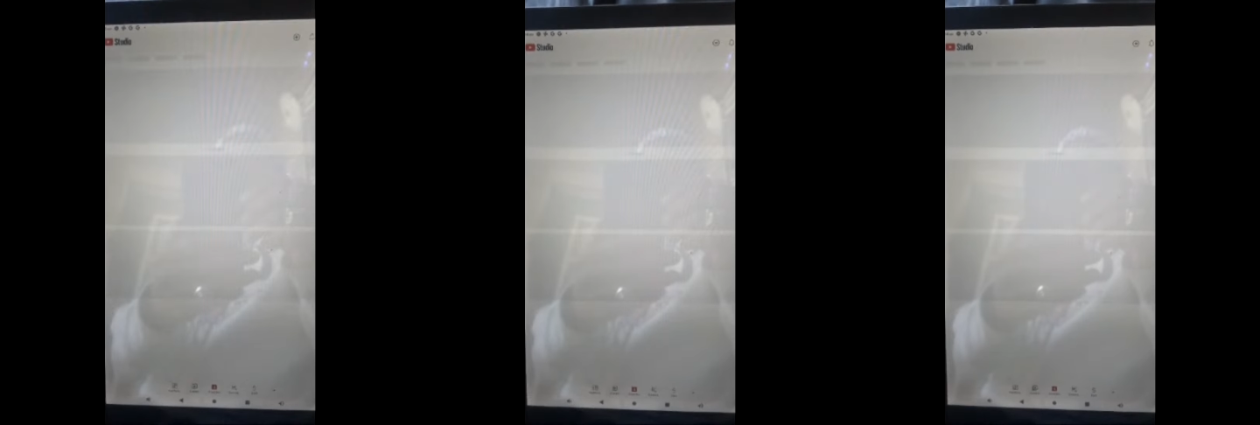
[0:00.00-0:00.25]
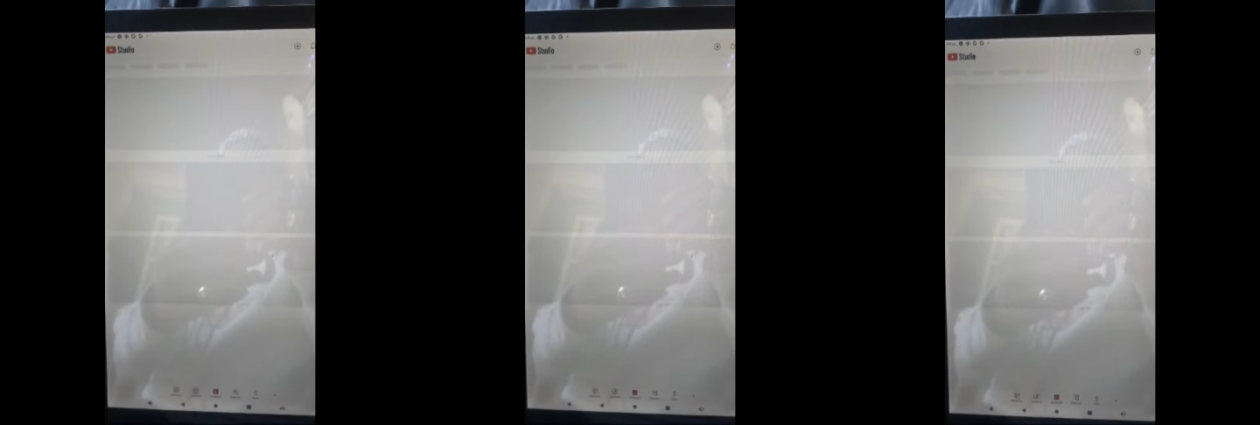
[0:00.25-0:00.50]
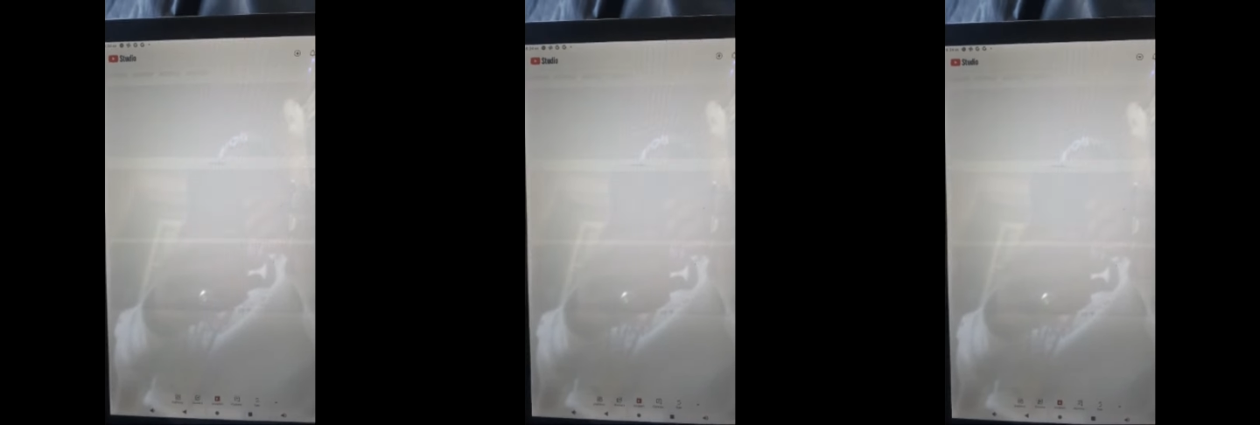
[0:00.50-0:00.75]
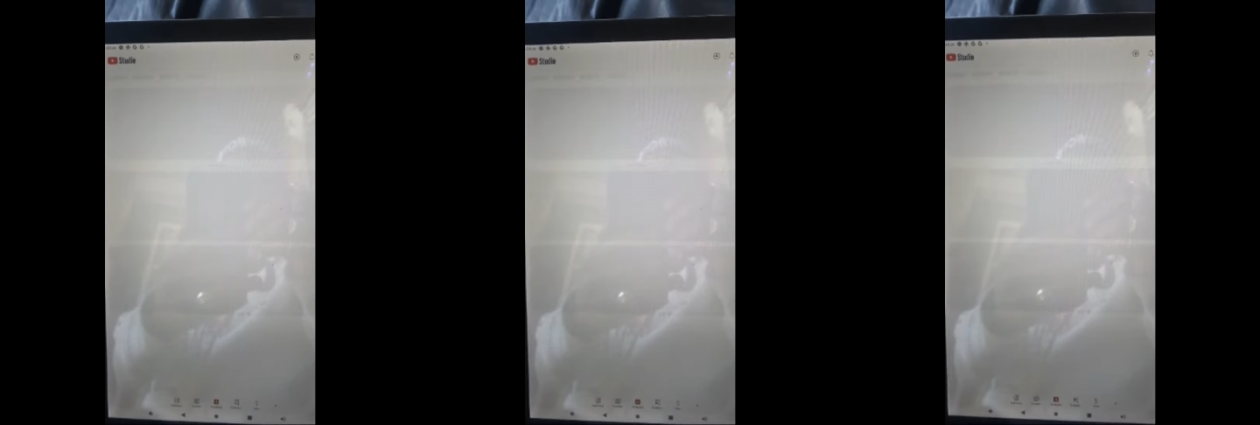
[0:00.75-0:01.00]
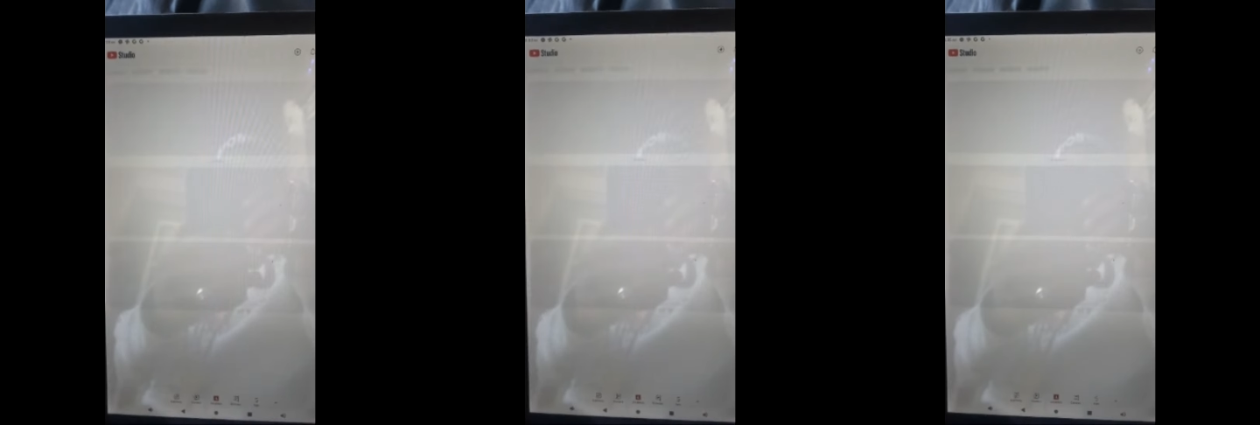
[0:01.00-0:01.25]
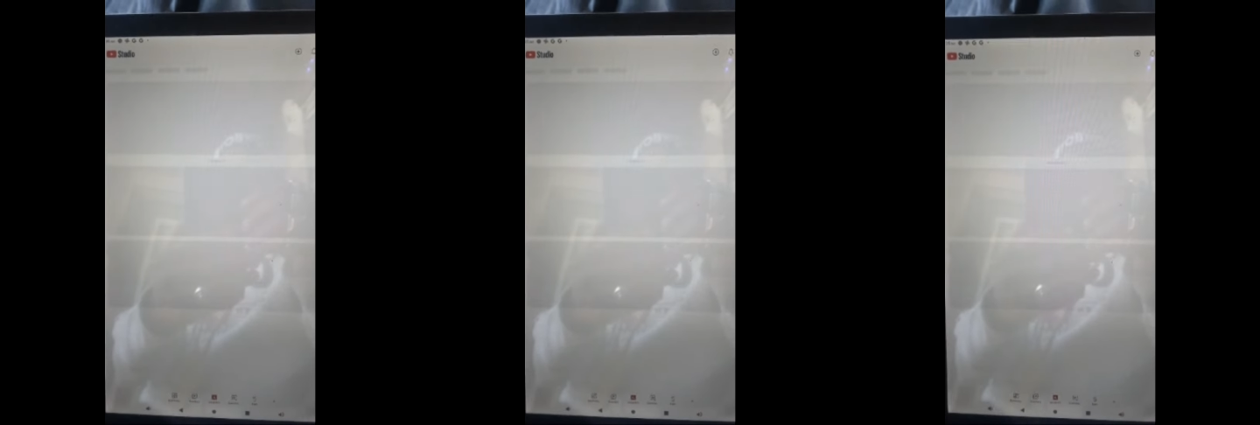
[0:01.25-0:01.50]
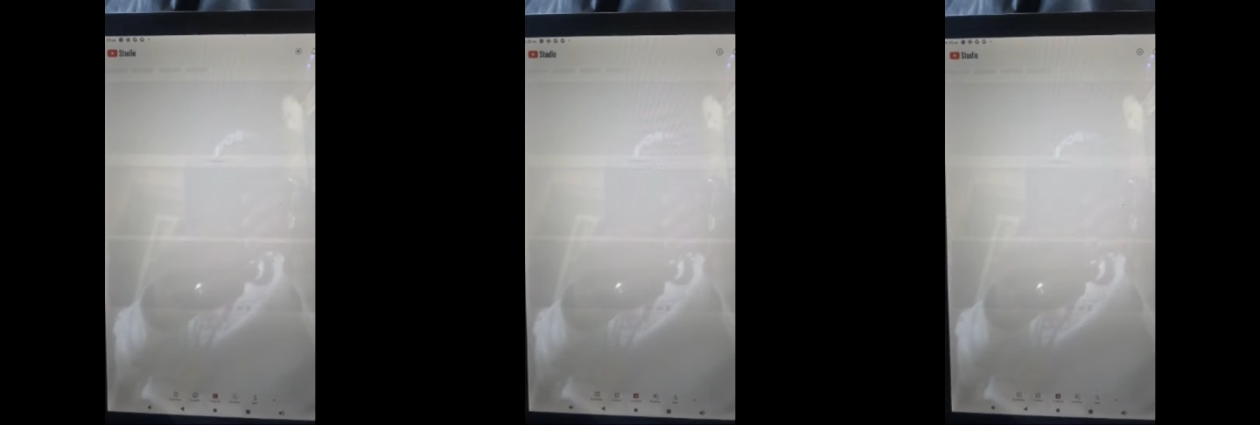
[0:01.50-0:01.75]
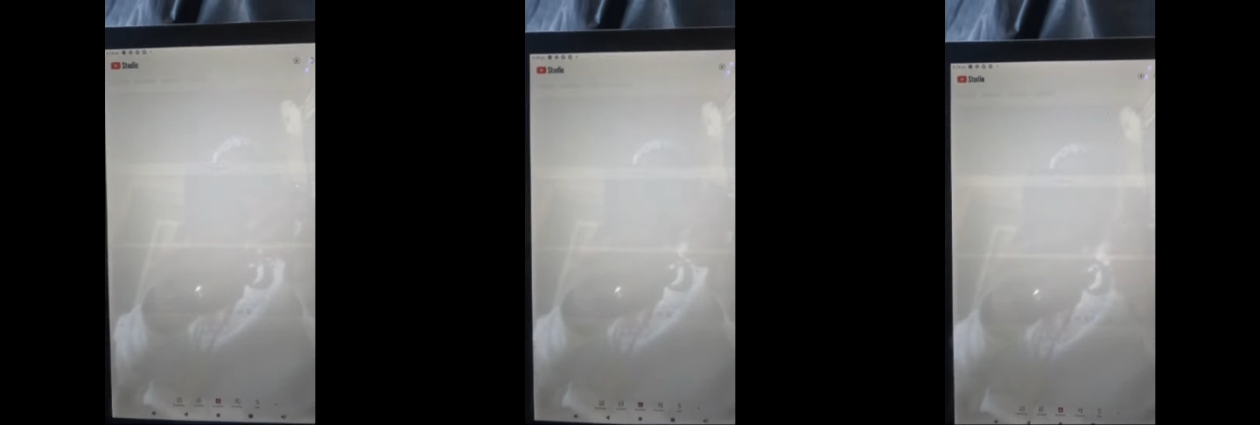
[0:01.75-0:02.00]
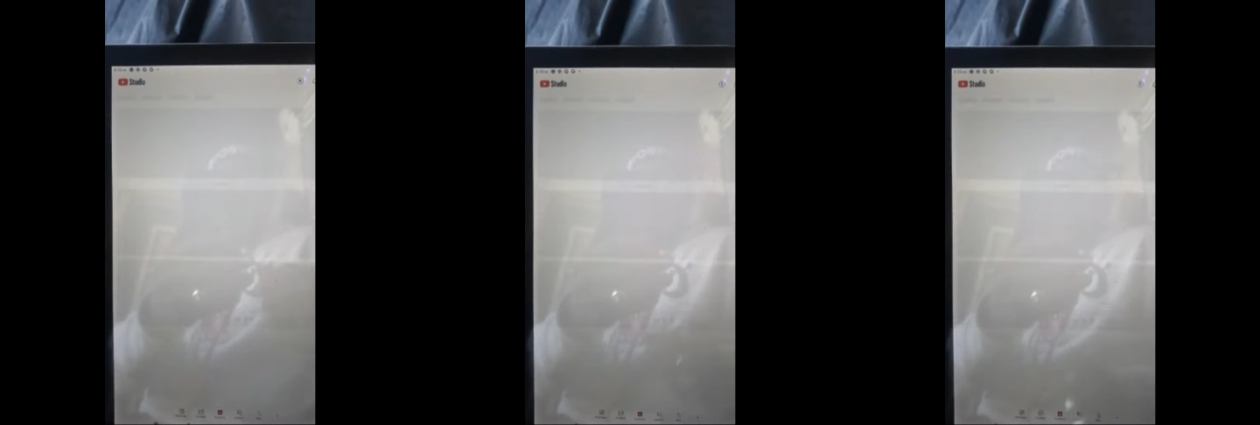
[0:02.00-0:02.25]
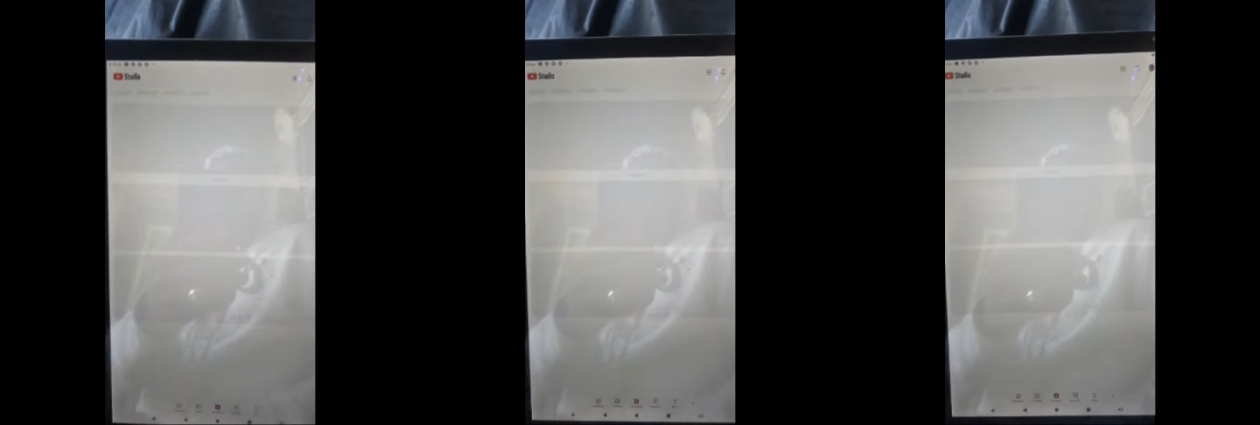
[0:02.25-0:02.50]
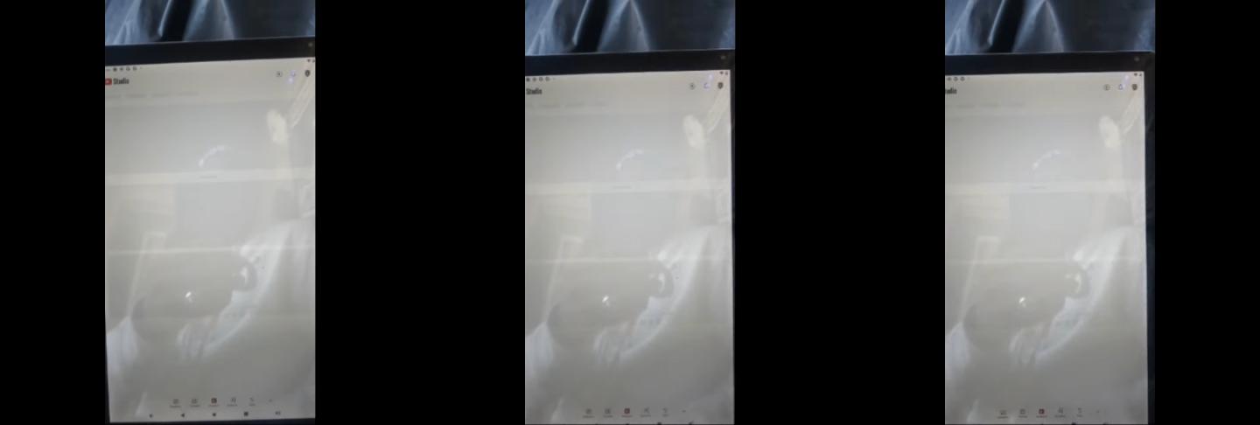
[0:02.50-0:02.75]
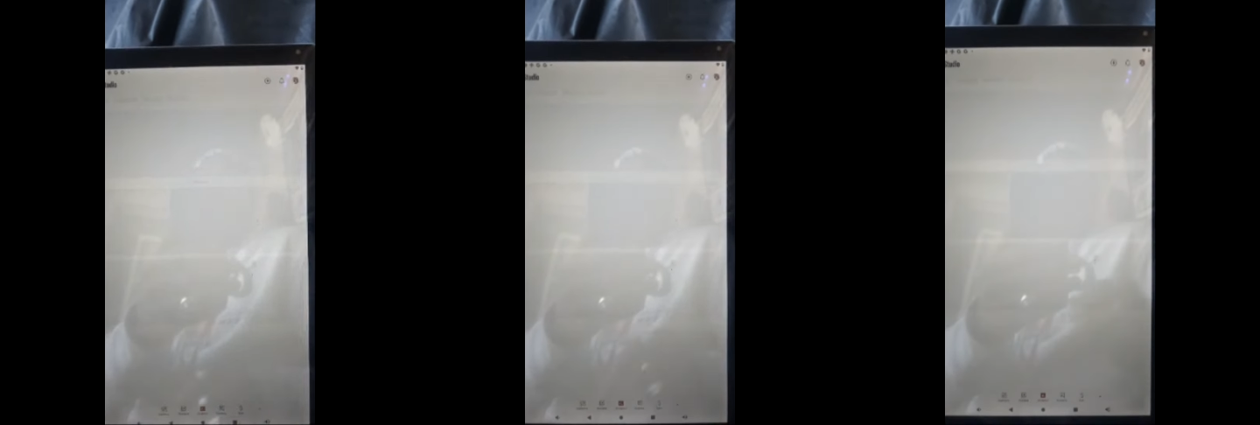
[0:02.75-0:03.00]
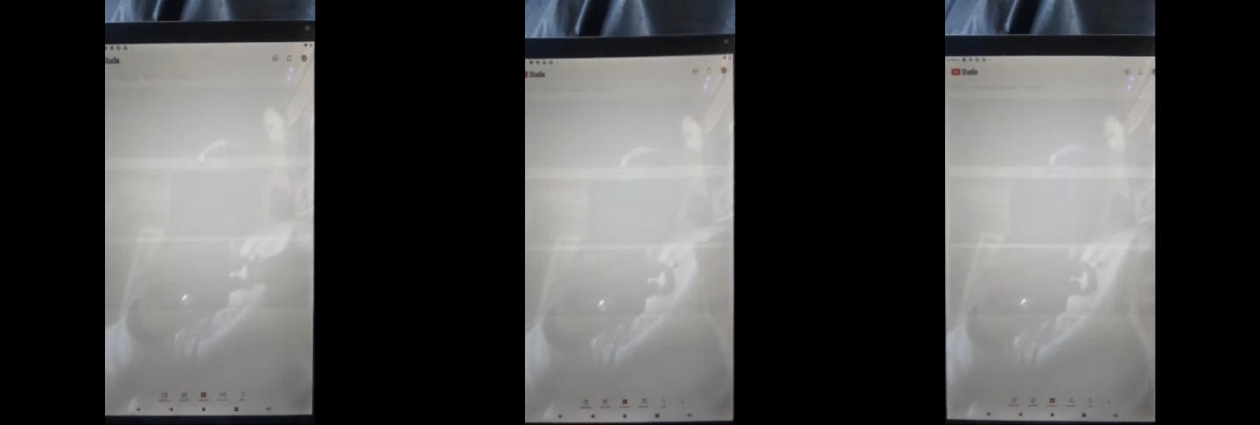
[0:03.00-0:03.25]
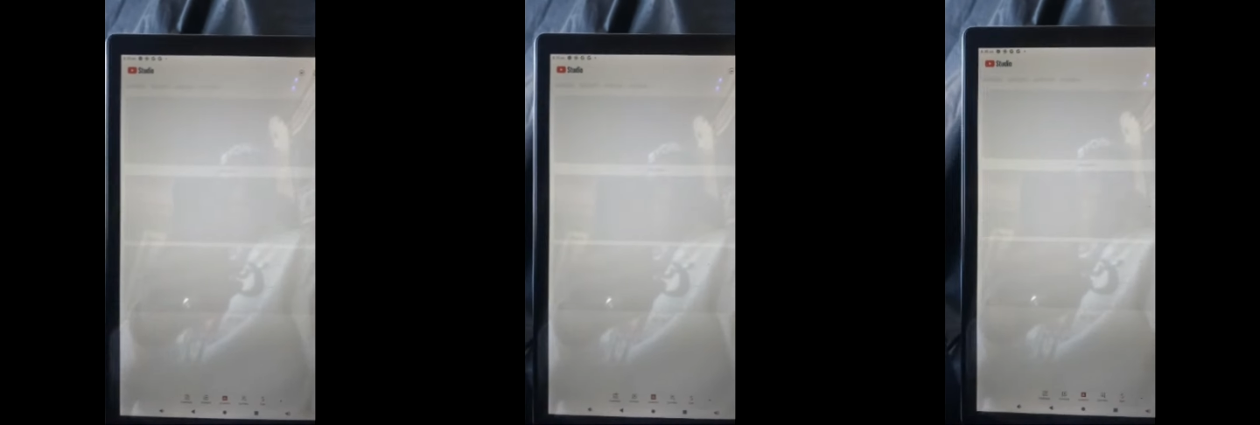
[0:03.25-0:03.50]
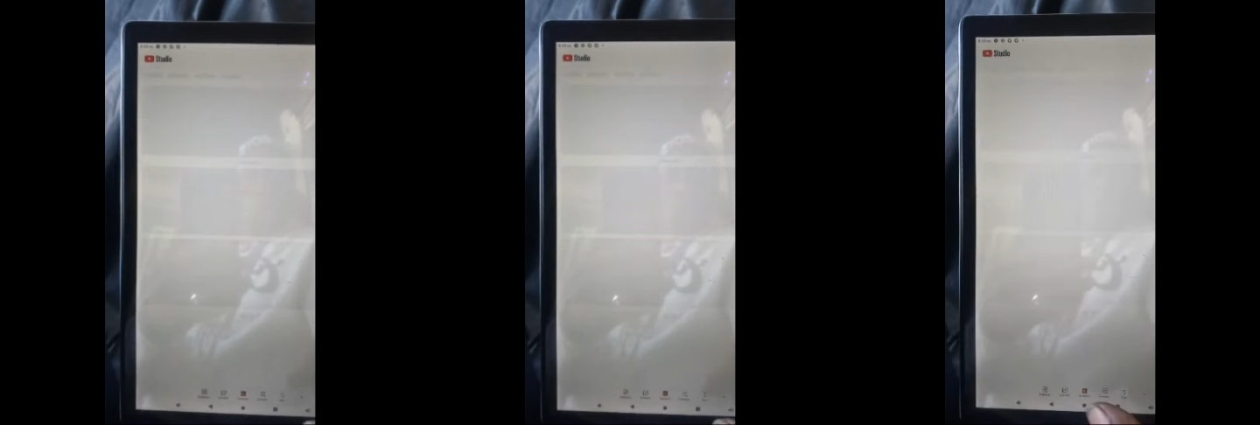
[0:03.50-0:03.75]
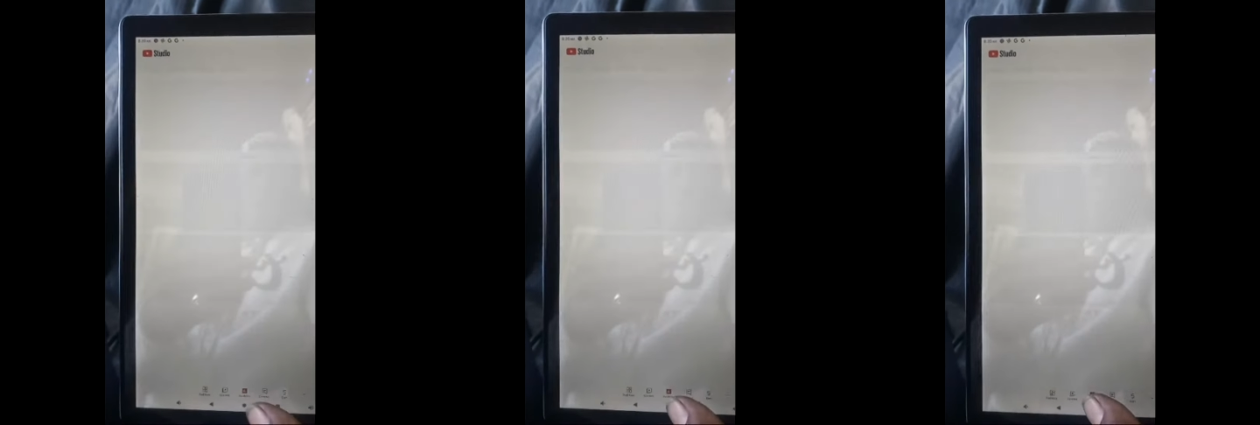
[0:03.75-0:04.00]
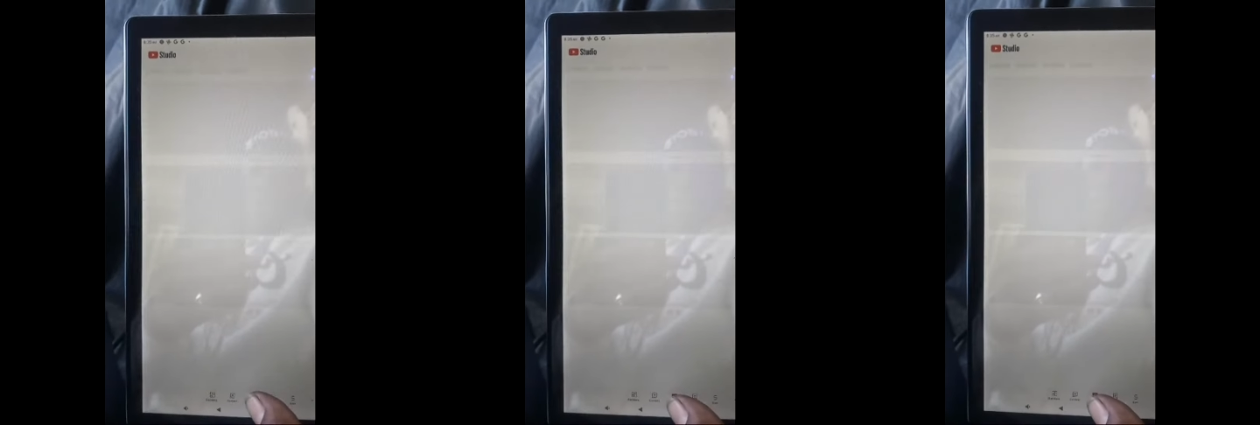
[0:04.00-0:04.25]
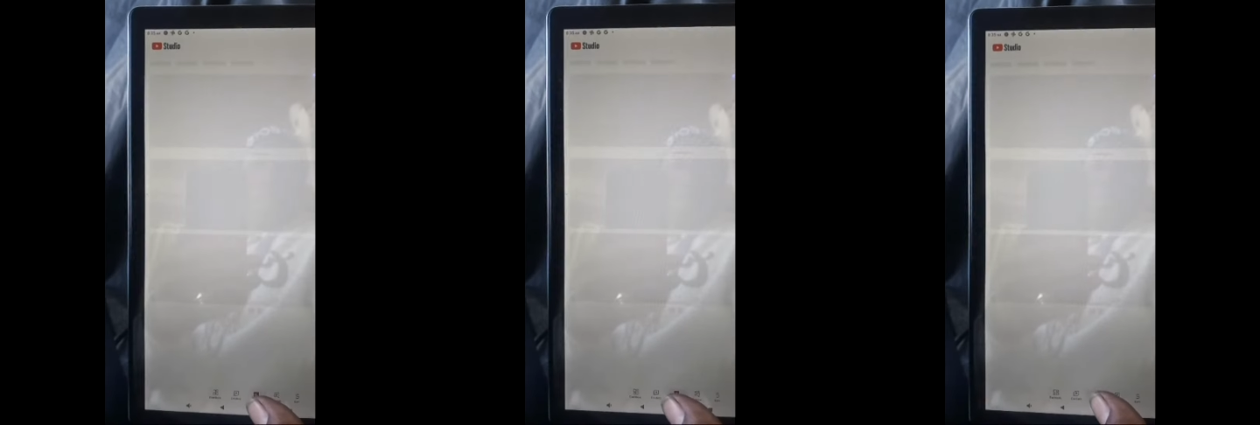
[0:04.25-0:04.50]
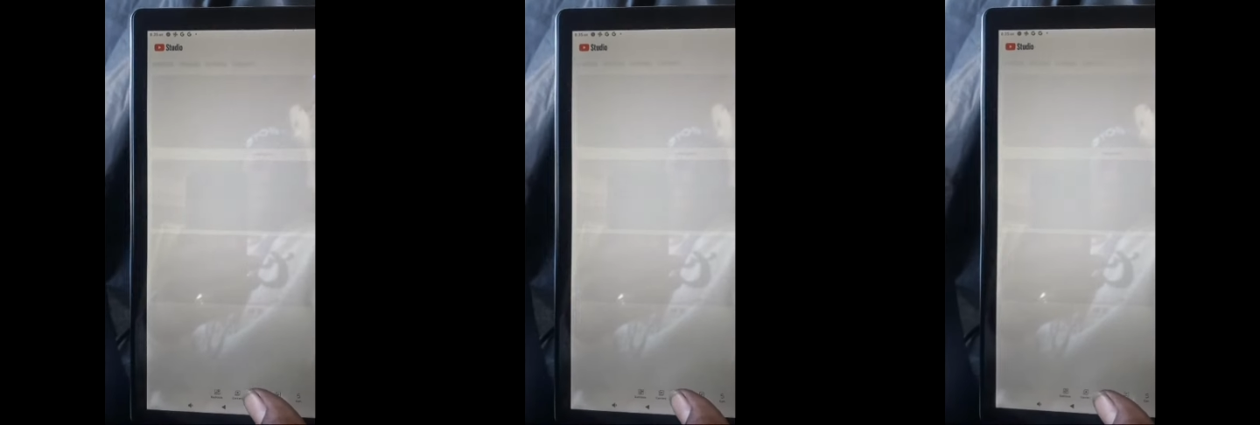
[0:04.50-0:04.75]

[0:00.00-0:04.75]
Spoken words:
[unreadable: no face in view]